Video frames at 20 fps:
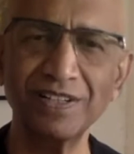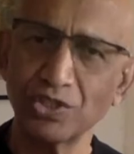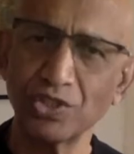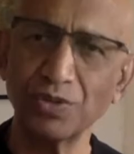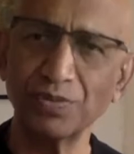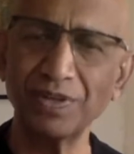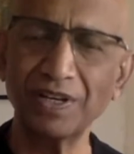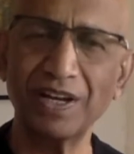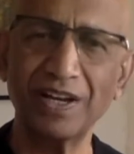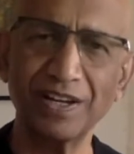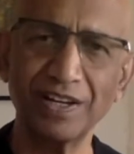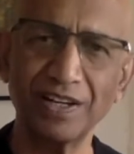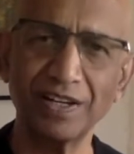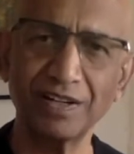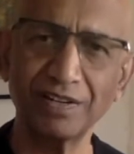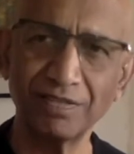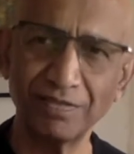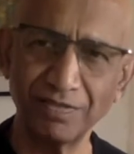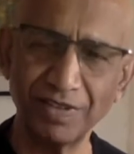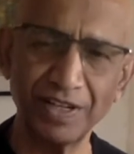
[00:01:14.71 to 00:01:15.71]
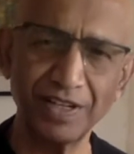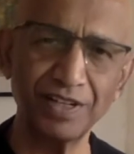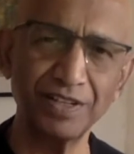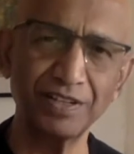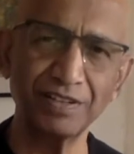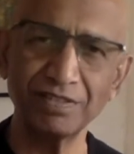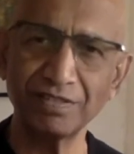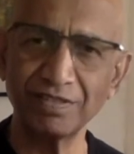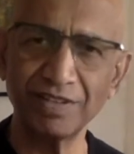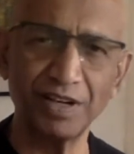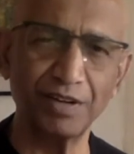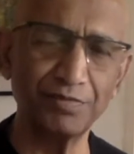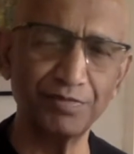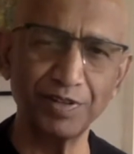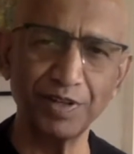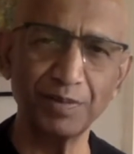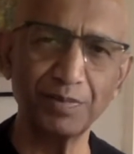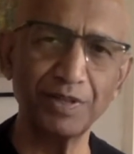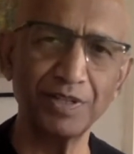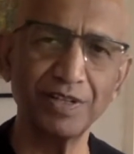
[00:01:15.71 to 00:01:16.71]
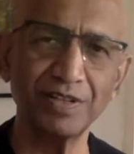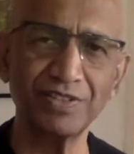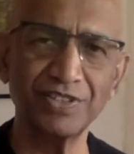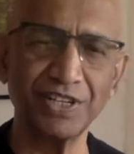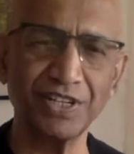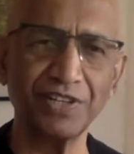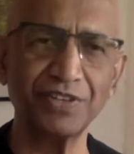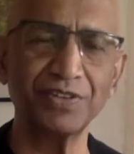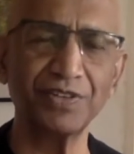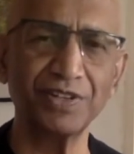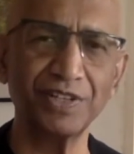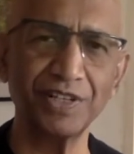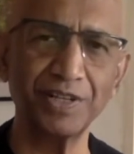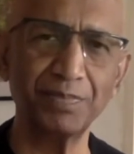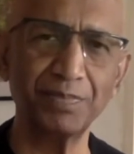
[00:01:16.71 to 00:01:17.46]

So we had a very comfortable security